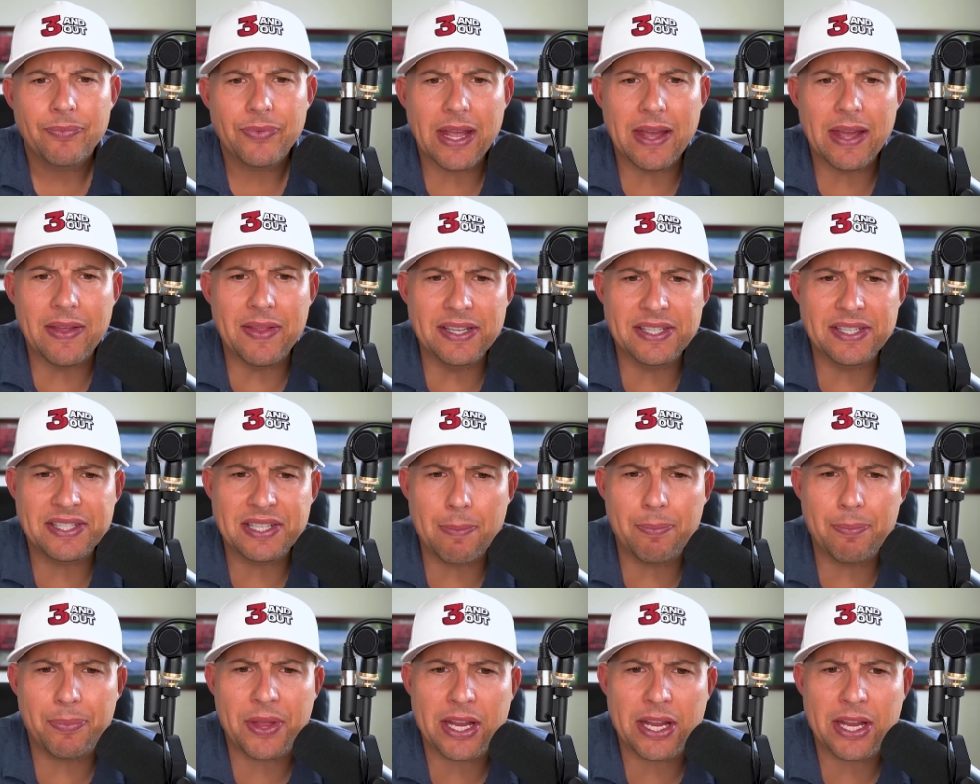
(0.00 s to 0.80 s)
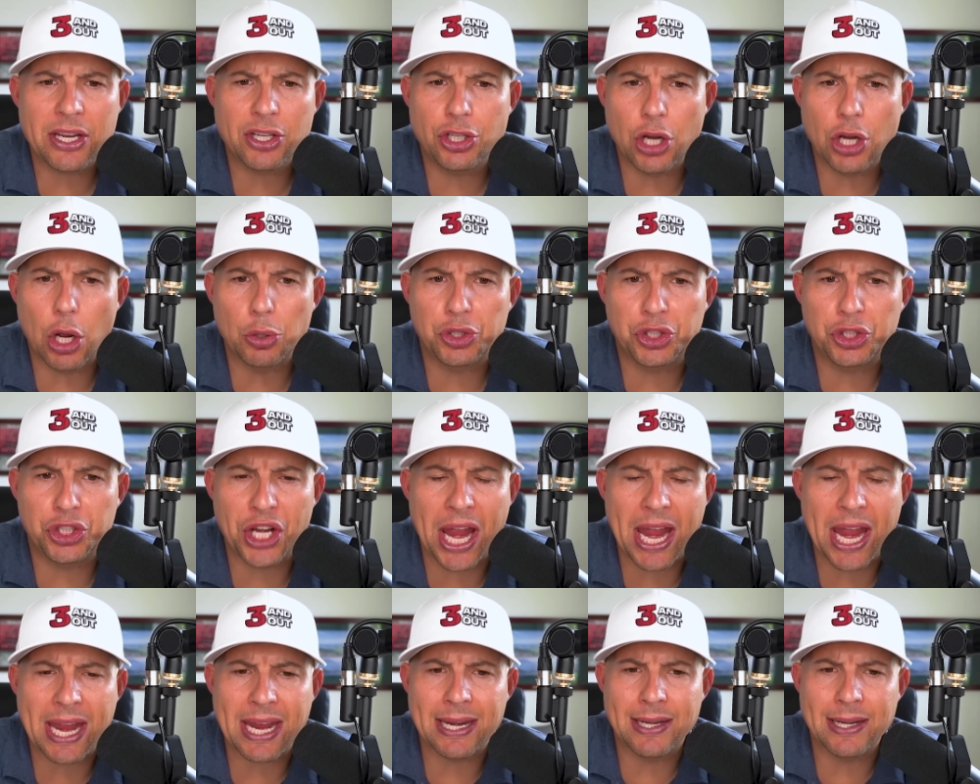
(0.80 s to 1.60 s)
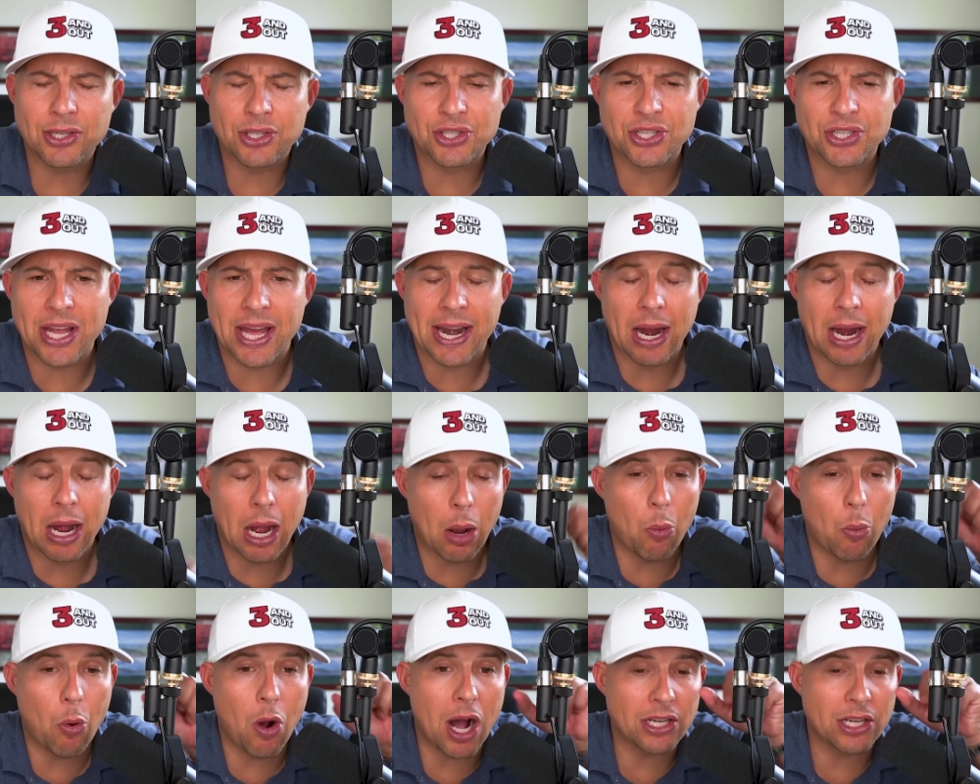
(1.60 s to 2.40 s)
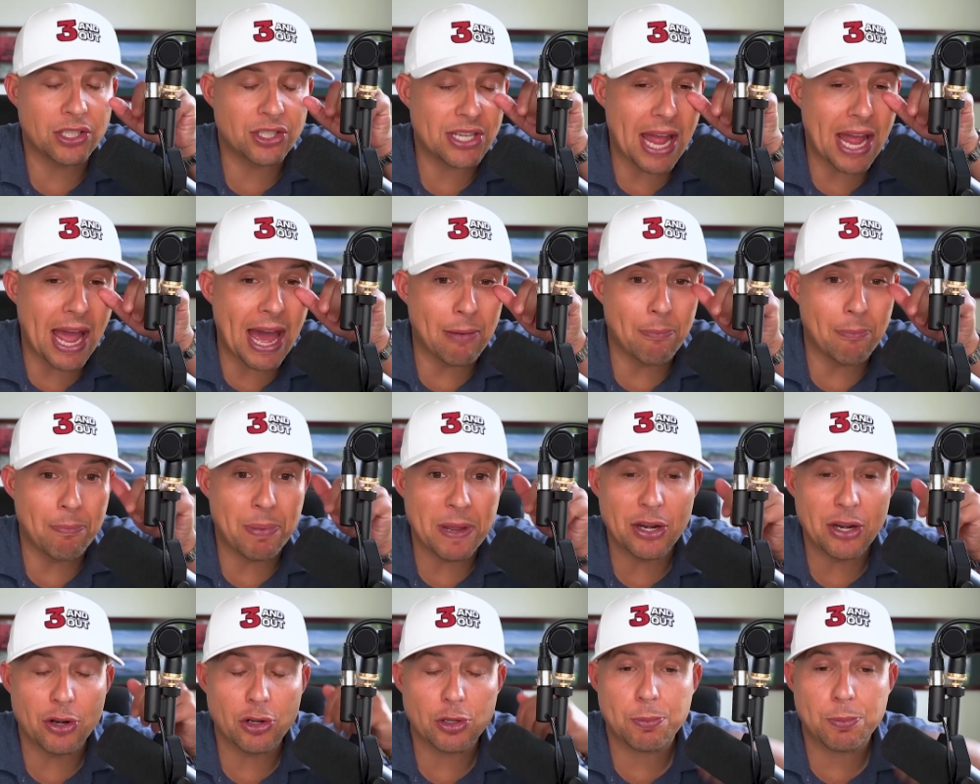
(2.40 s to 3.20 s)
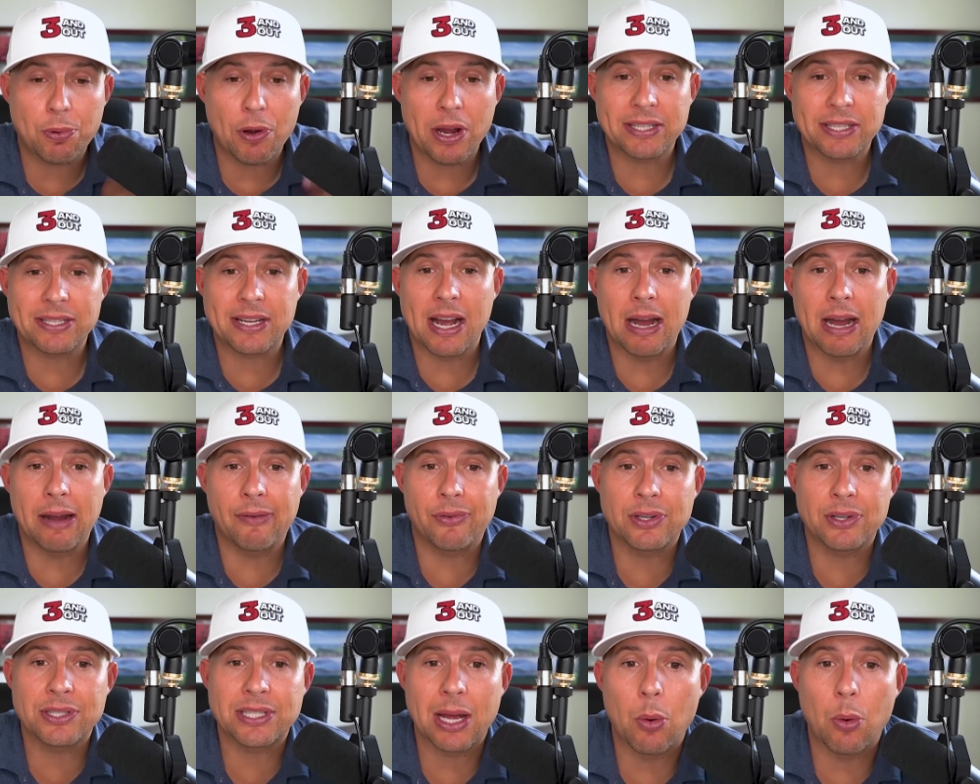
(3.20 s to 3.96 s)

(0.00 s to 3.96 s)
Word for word: And then something Joe Schoen said. I, I watched Adam Peters' press conference.